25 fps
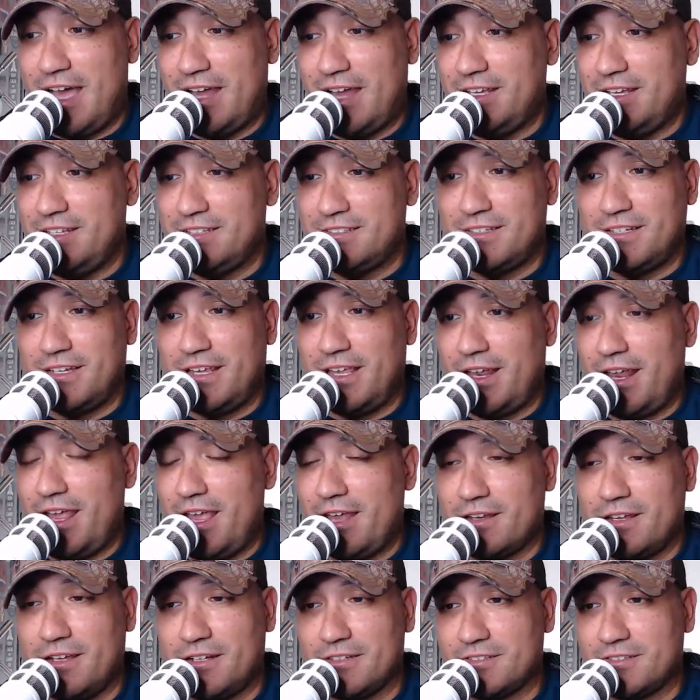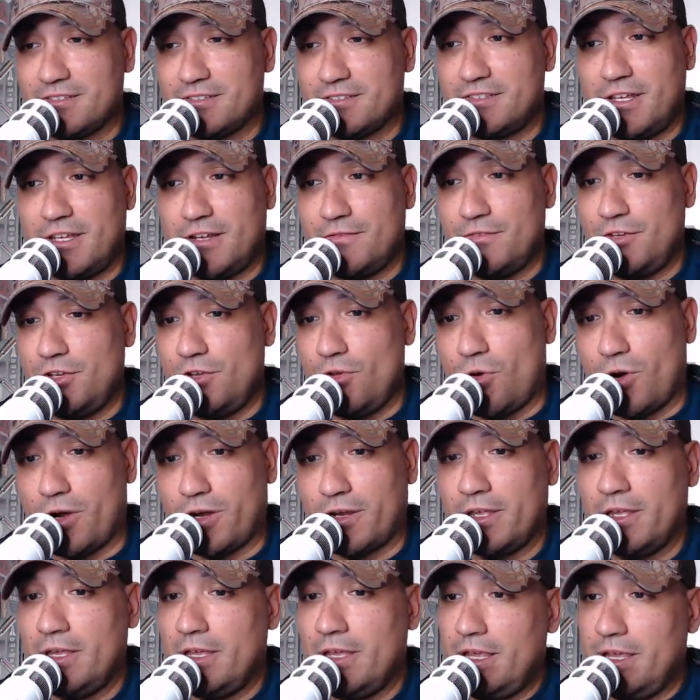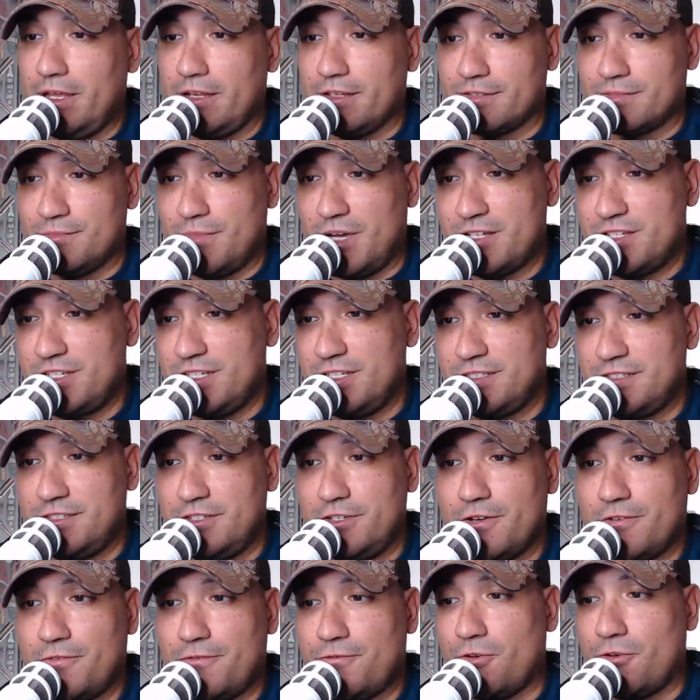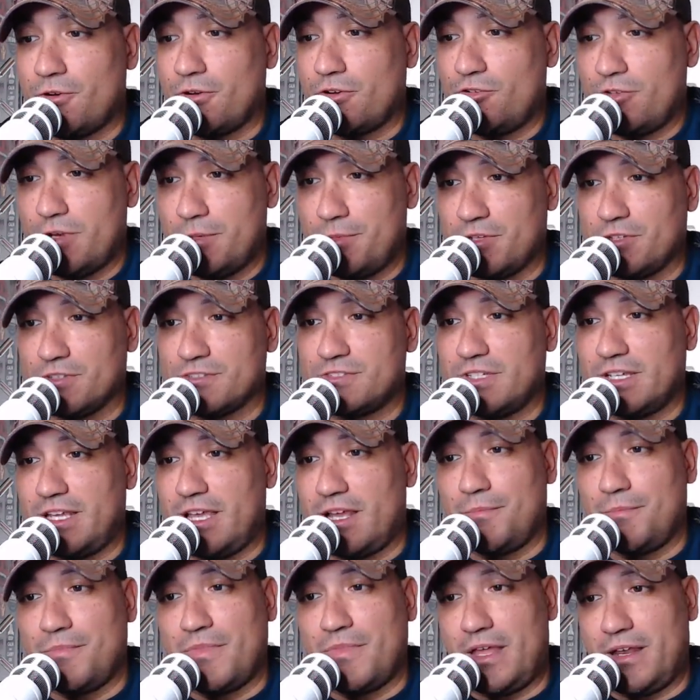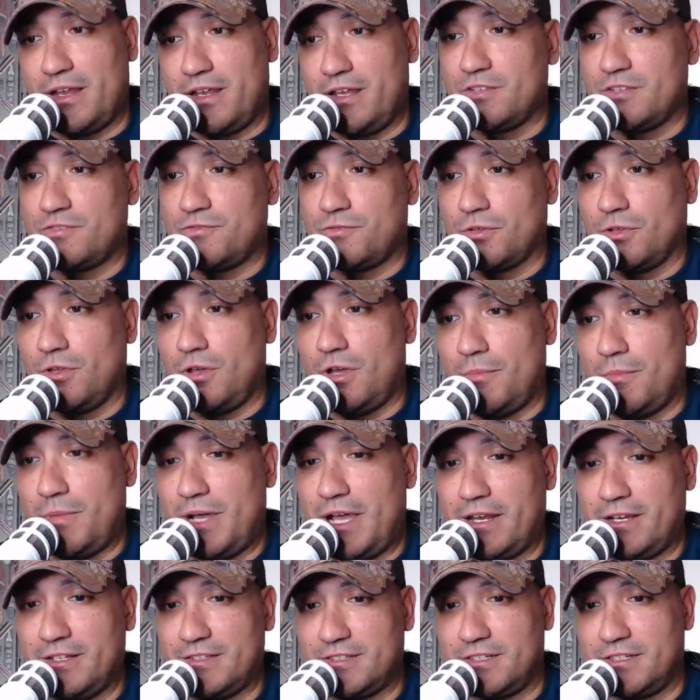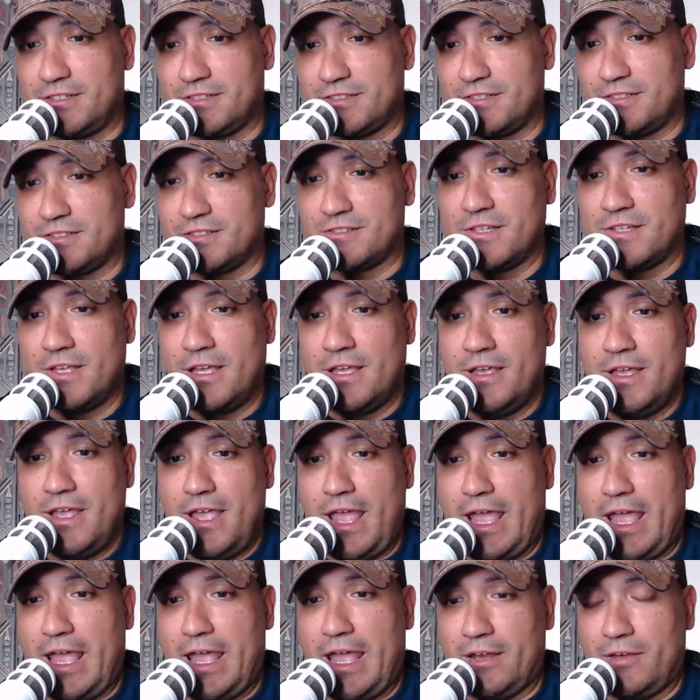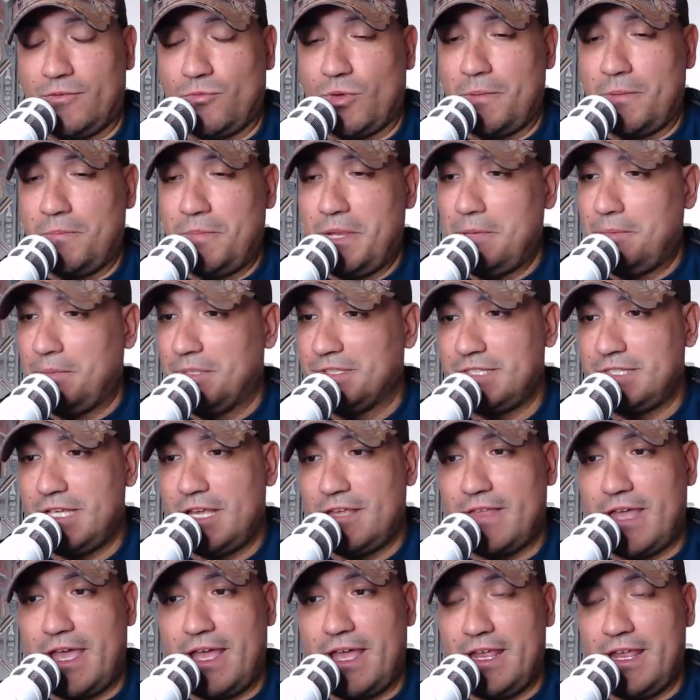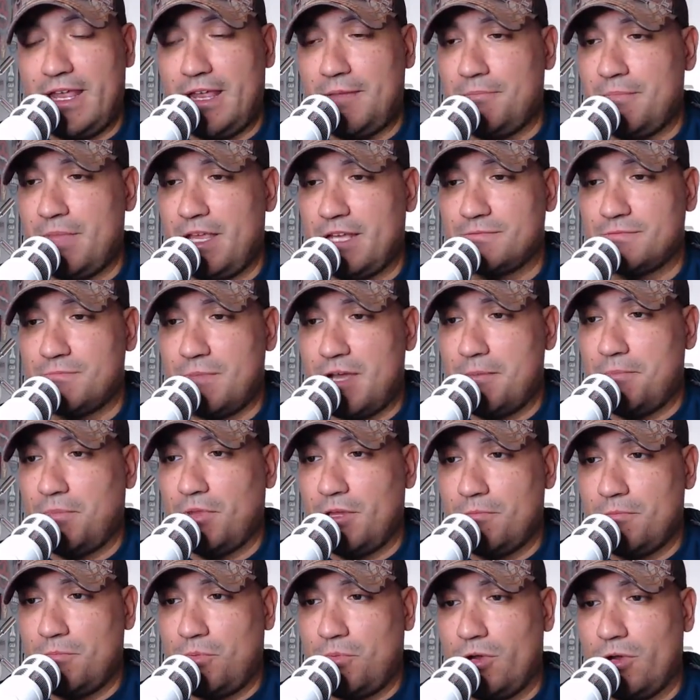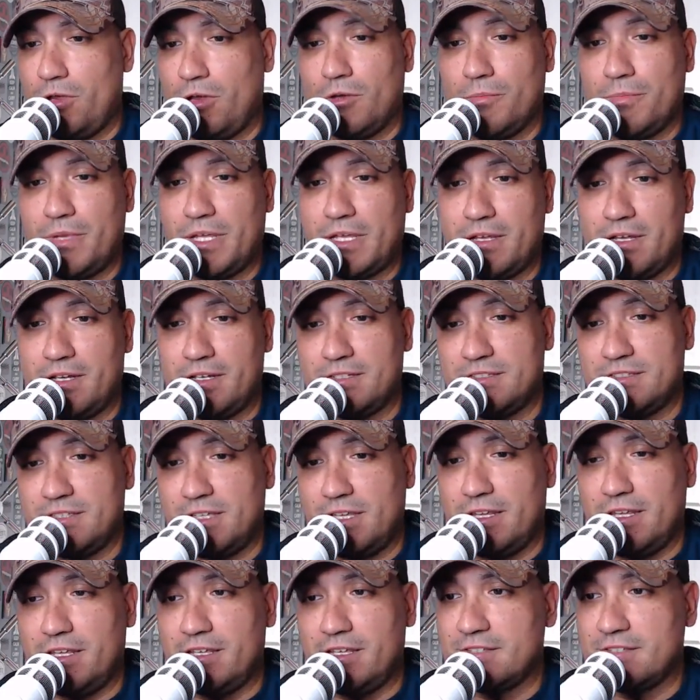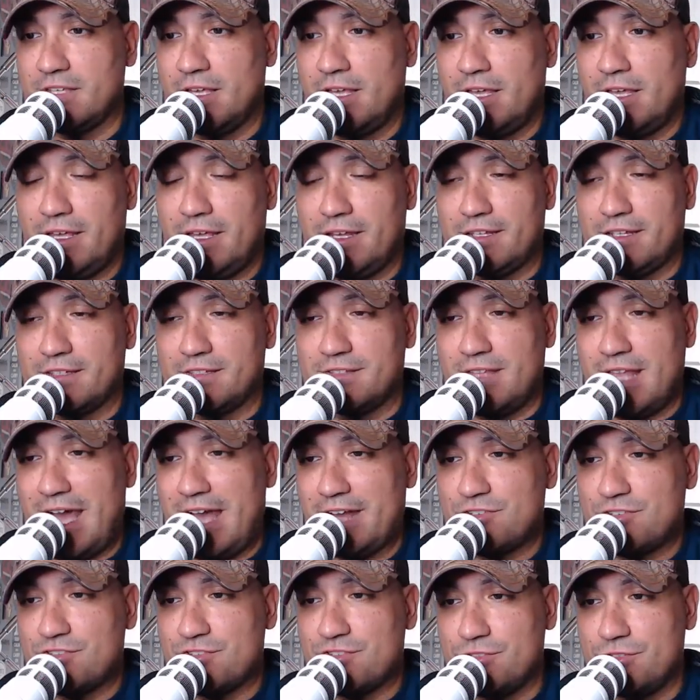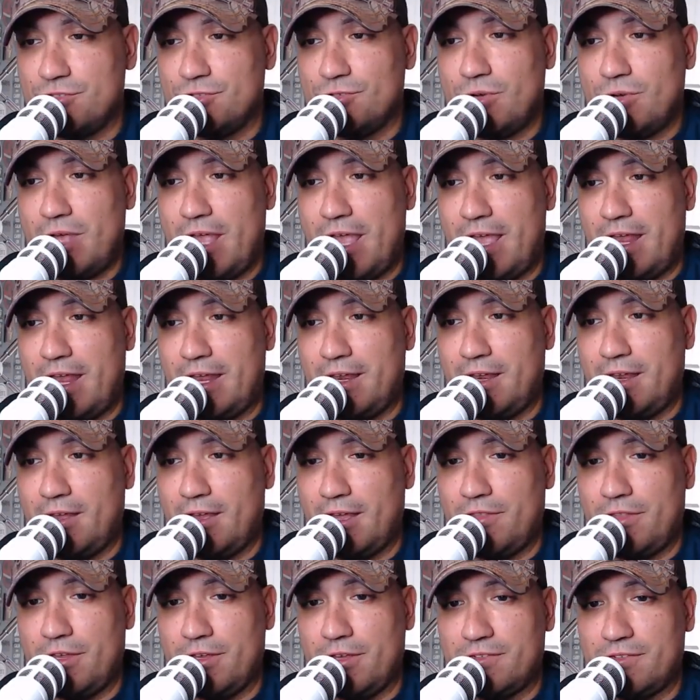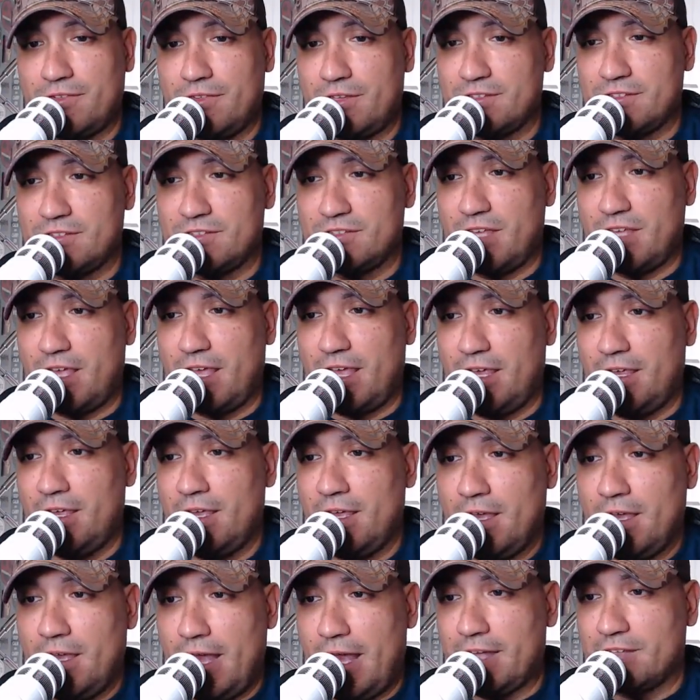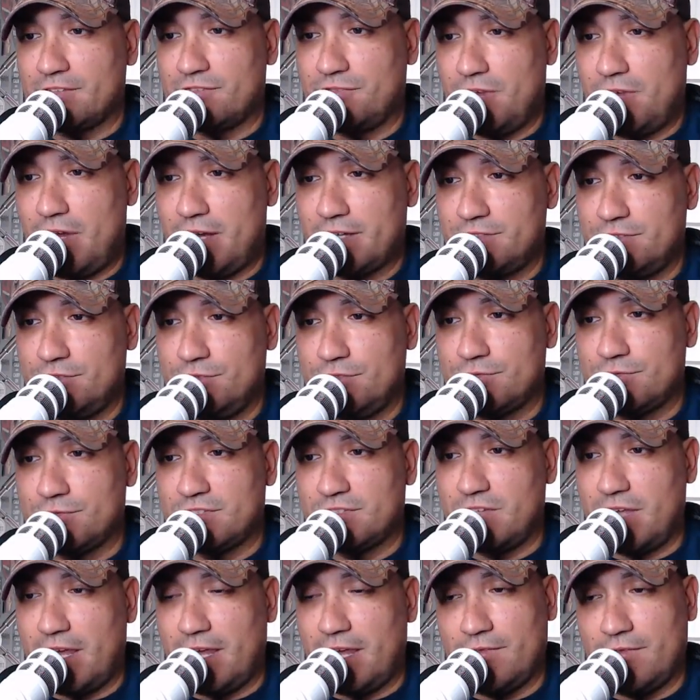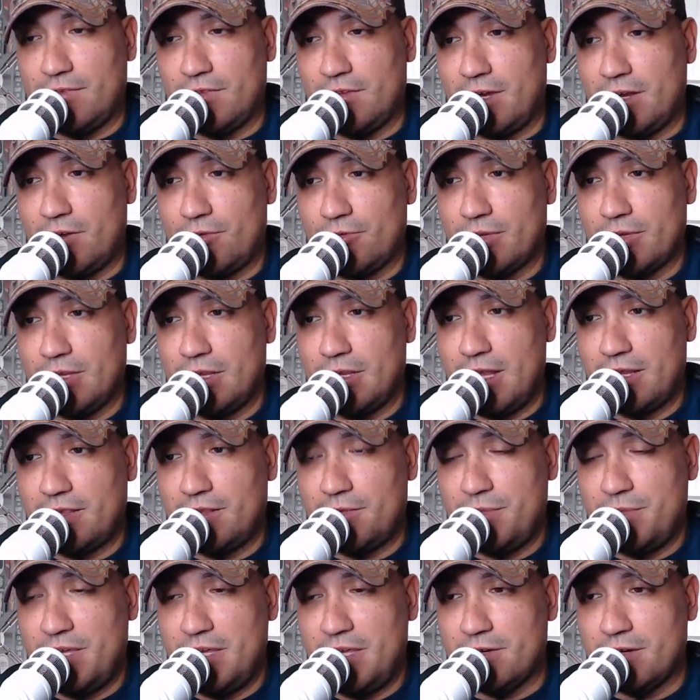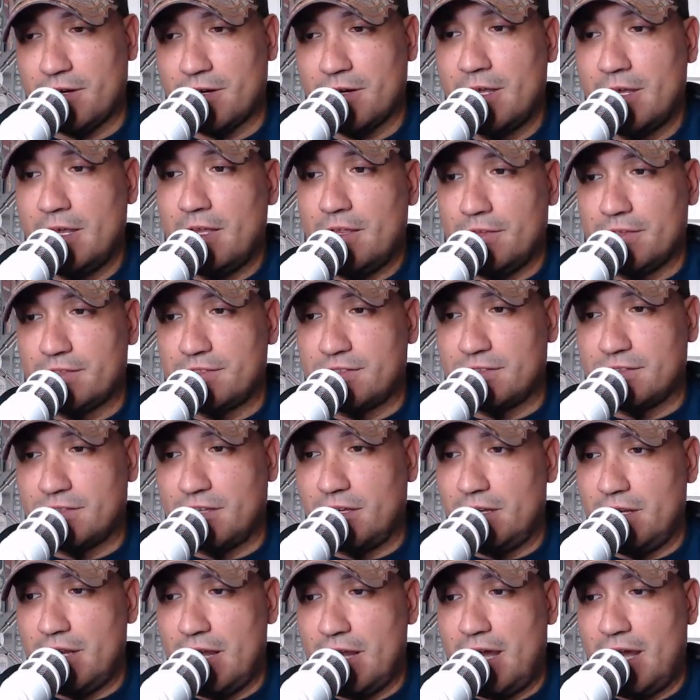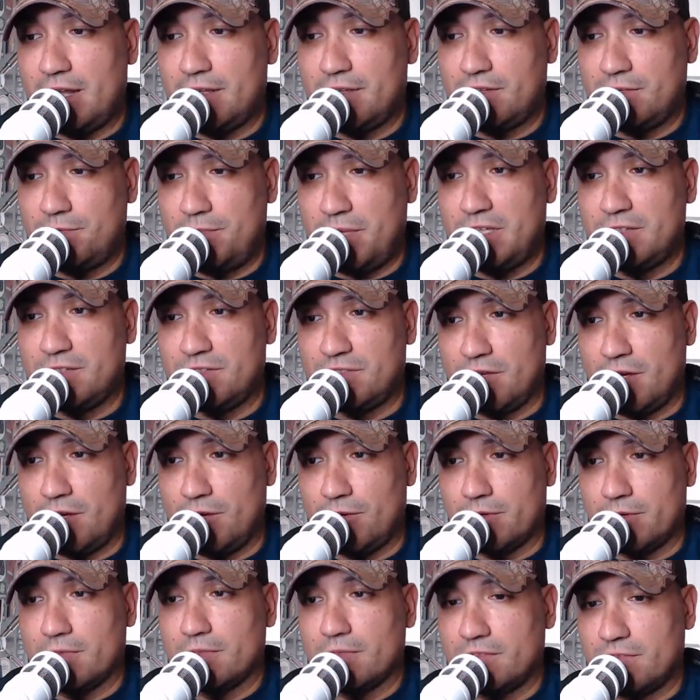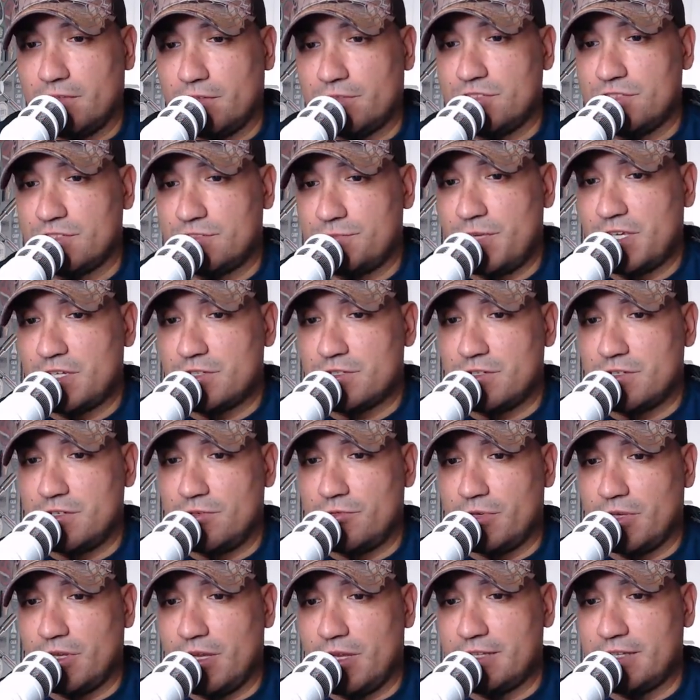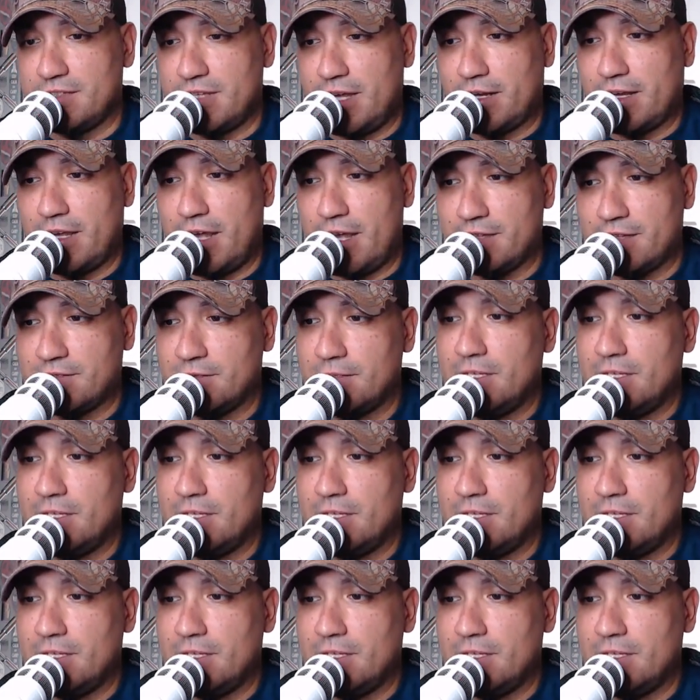easy to get handguns in the state of New York. It is much easier for criminals to get them than it is for law-abiding citizens. And when people say that, it makes my blood boil, because it is not true. And this is as Fox News would say, even though I don't really like them either, this is a non-spin zone. So just make sure you realize that, guys.